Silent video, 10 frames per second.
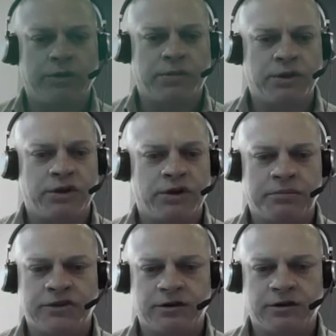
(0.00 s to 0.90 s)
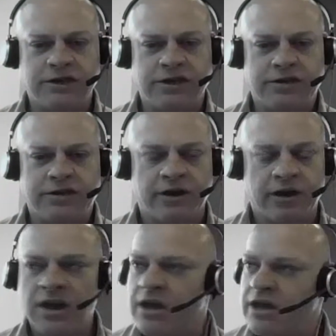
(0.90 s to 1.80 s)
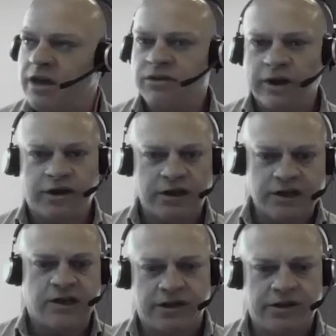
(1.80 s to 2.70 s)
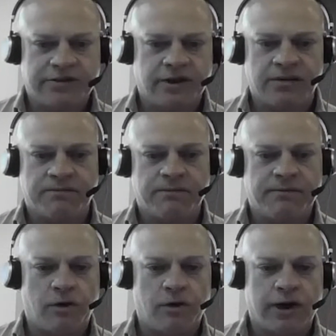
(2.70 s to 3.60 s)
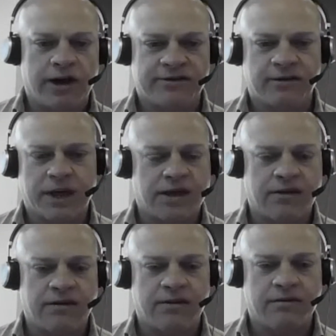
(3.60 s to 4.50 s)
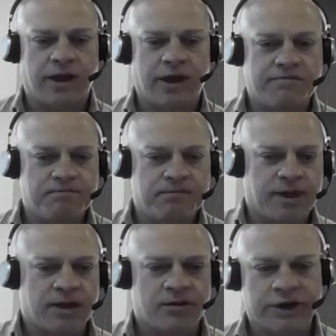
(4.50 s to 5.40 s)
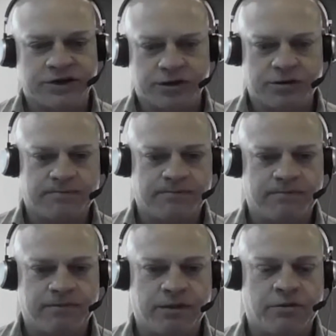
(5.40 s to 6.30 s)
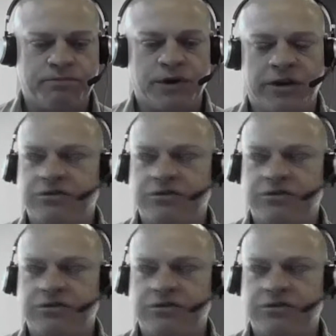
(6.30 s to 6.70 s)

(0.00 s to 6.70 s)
with the Bureau of Meteorology. So trained initially as a forecaster back in as a graduate, Bureau's